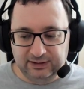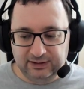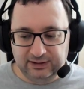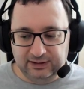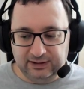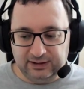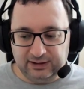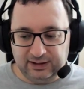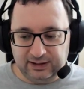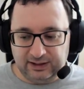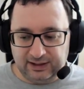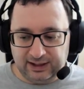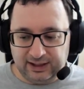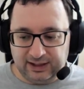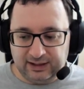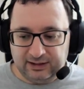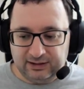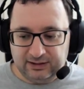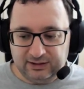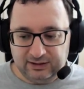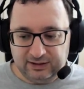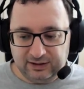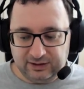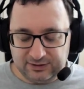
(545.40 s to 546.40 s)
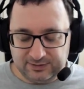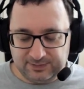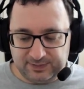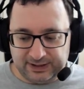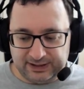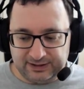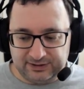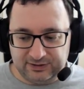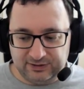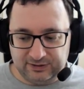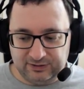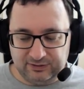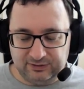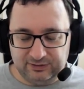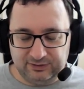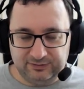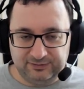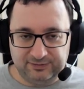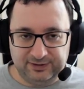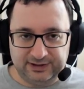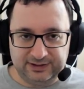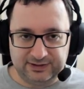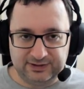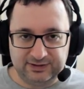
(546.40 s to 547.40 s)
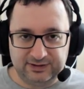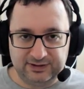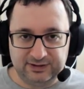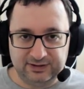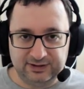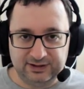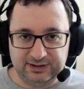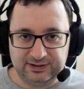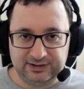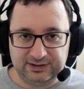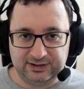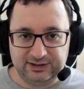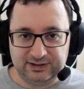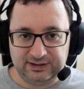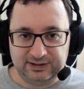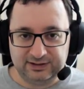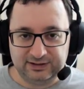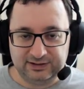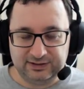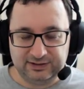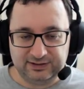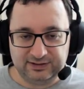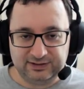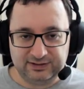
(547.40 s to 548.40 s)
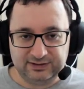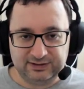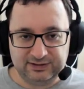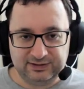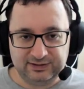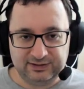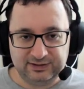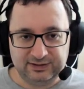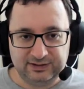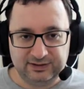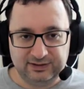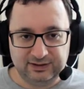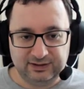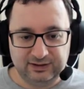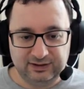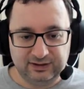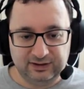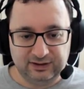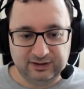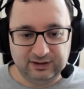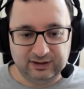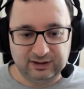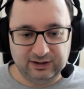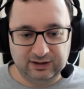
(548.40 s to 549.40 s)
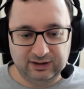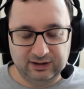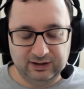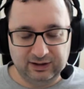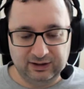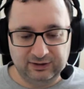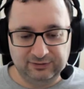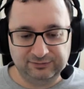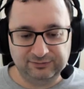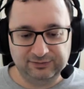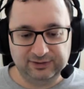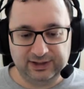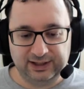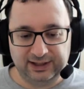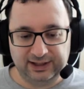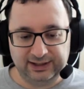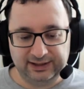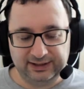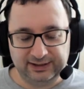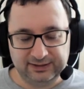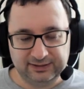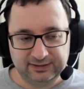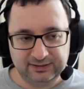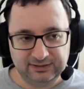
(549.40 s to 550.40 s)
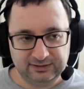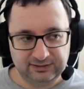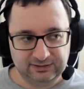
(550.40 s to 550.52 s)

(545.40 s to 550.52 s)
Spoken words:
again goes back to the fact that this is offline,